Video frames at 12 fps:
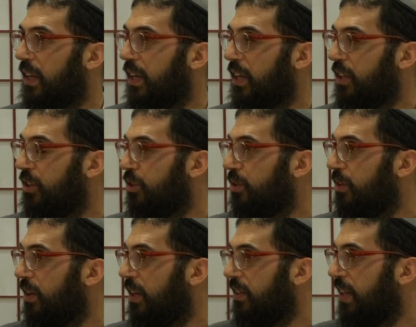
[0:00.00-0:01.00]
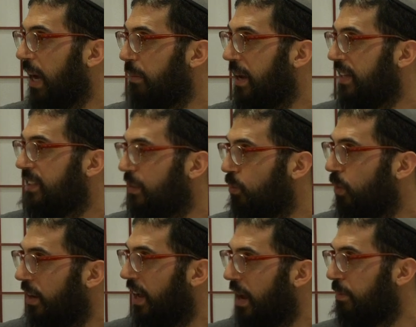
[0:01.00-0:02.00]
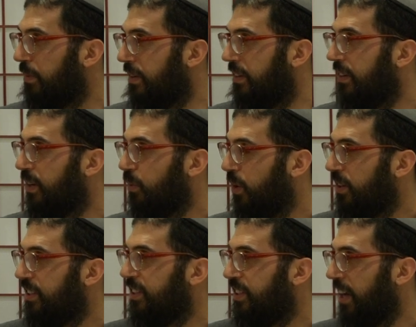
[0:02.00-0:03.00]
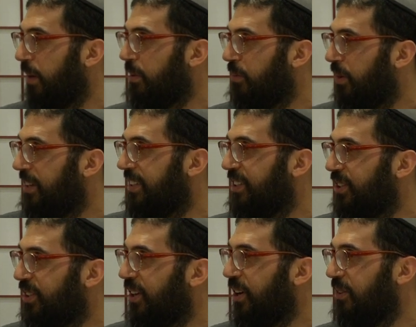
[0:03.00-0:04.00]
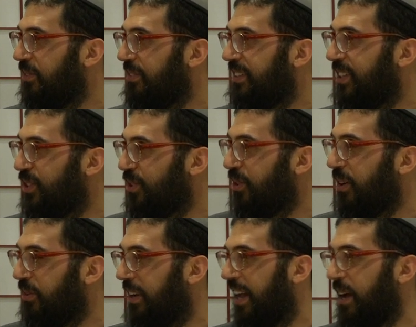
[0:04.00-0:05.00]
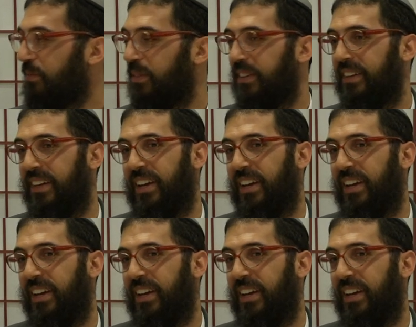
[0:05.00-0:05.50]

he, the Rebbe asked him what happened. He wanted, the Rebbe wanted to know the story what happened.